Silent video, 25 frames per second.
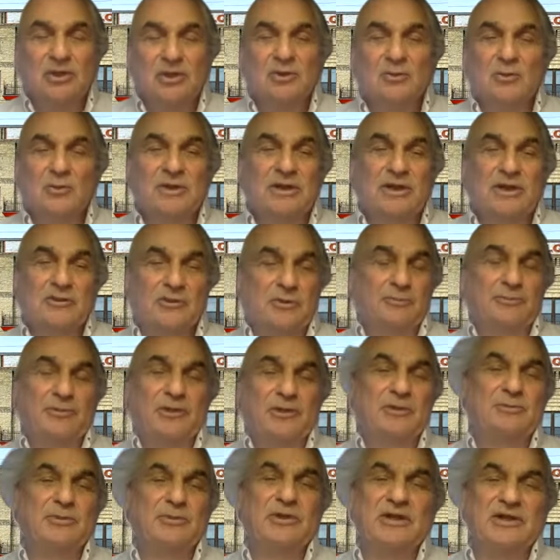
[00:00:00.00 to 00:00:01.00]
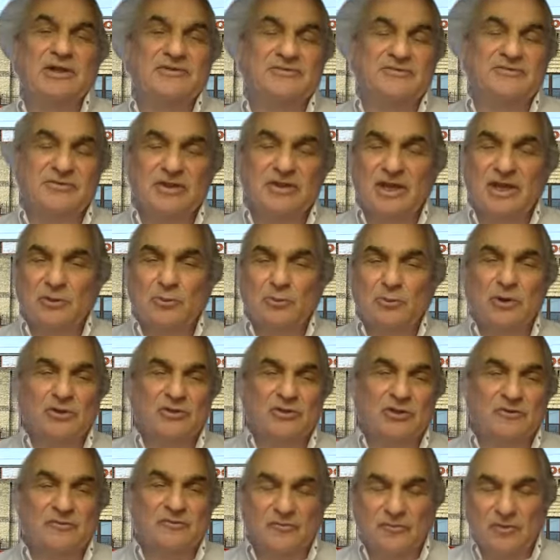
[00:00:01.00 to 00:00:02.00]
when other people have fled where
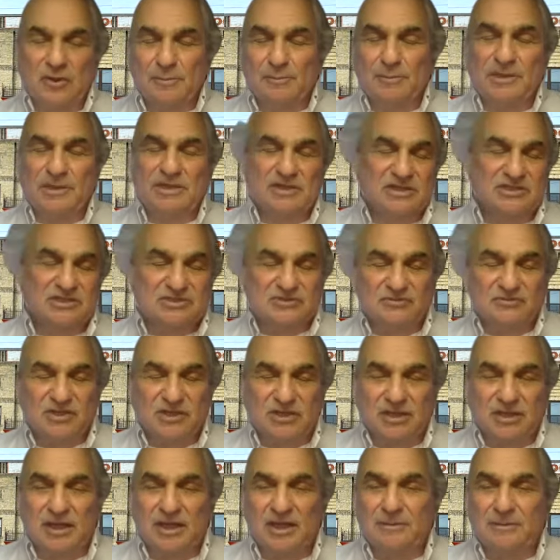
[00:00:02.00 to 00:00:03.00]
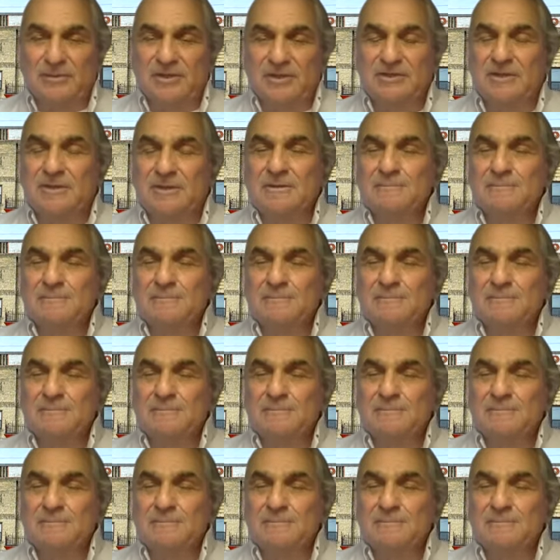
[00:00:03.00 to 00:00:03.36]
they're from because of the climate,